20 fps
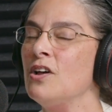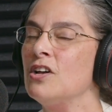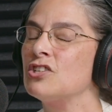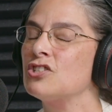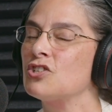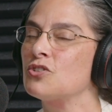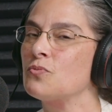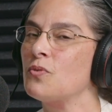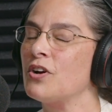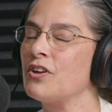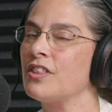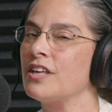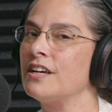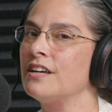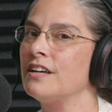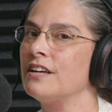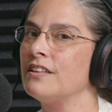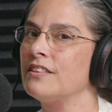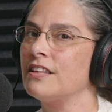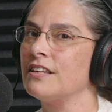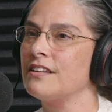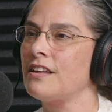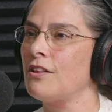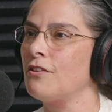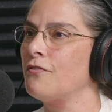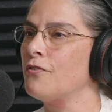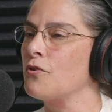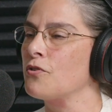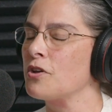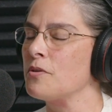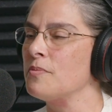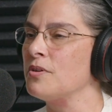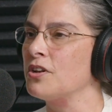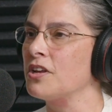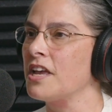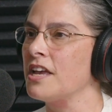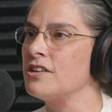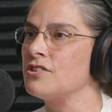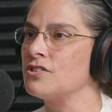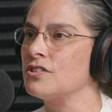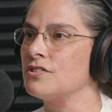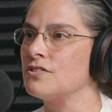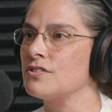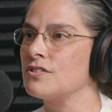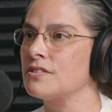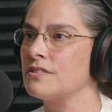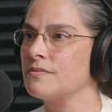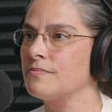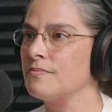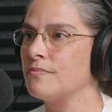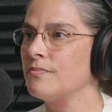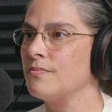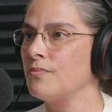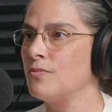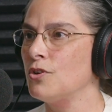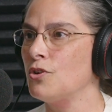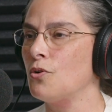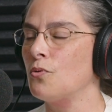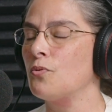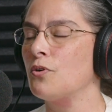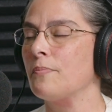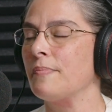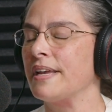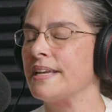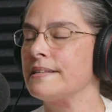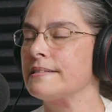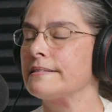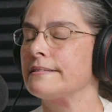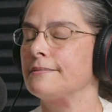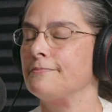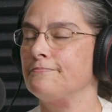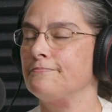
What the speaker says: Just where the telephone communications, were based.